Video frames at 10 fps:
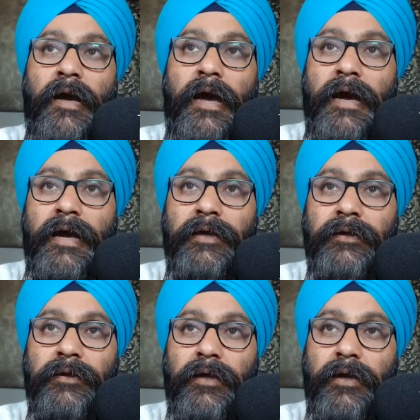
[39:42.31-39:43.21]

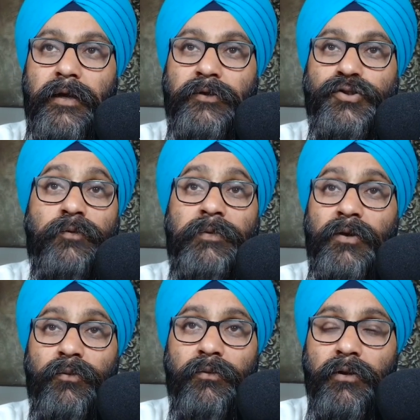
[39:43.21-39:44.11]
it took me
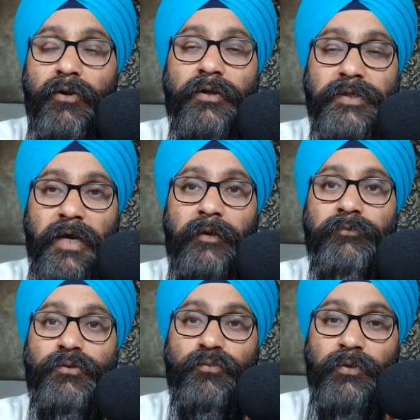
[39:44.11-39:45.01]
a long
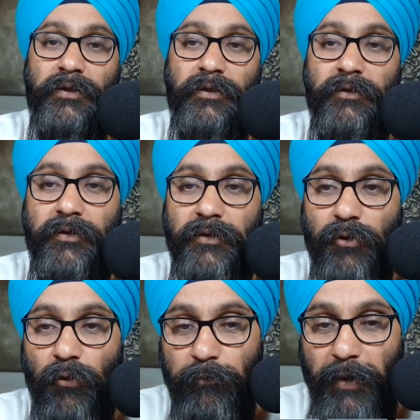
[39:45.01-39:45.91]
time to really
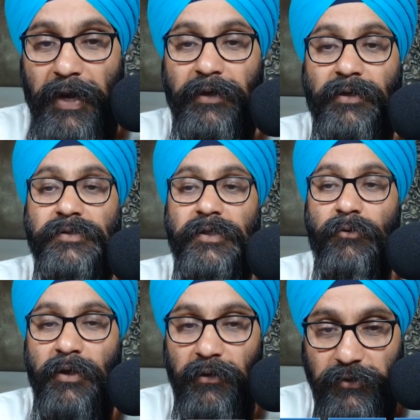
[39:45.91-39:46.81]
go back and say,
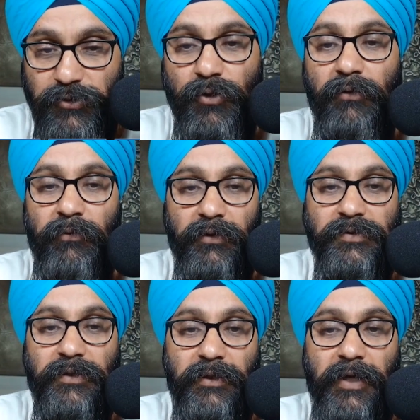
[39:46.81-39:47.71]
okay, let's try real
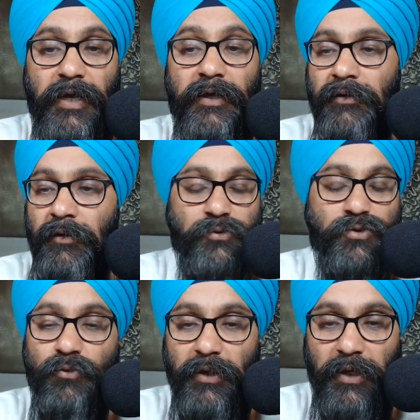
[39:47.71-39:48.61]
estate again. And I'm
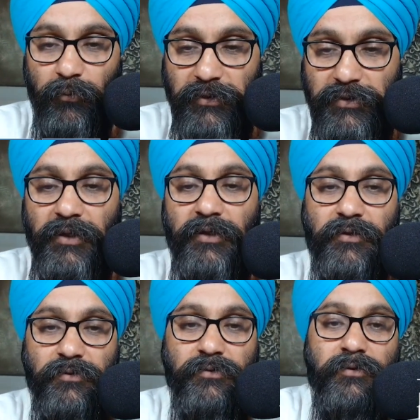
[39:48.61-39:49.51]
so glad we did,
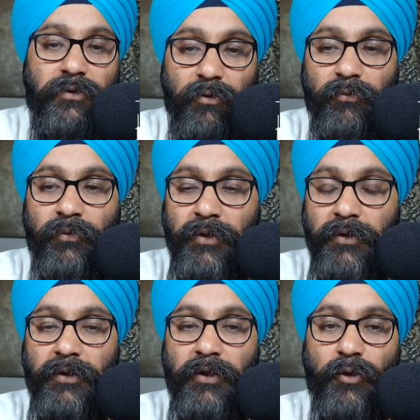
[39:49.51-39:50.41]
because
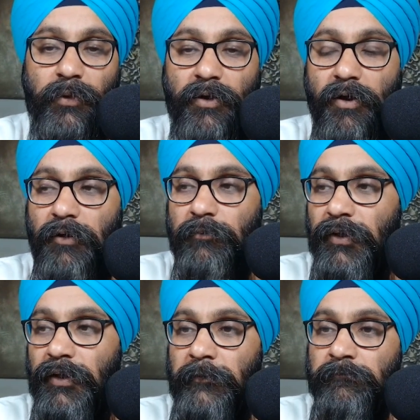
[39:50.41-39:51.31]
here we are.
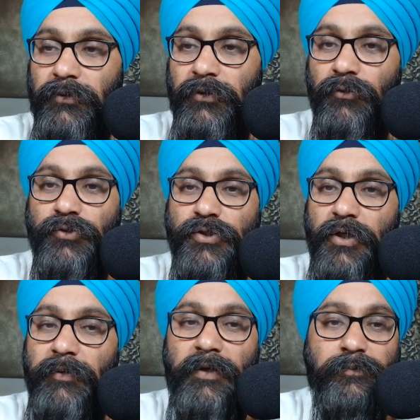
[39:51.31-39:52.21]
But there's
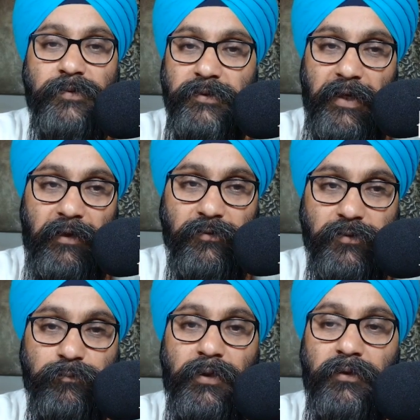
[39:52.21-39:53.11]
going to be ups and
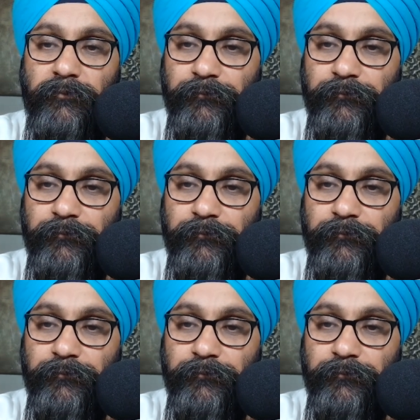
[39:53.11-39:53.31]
downs, but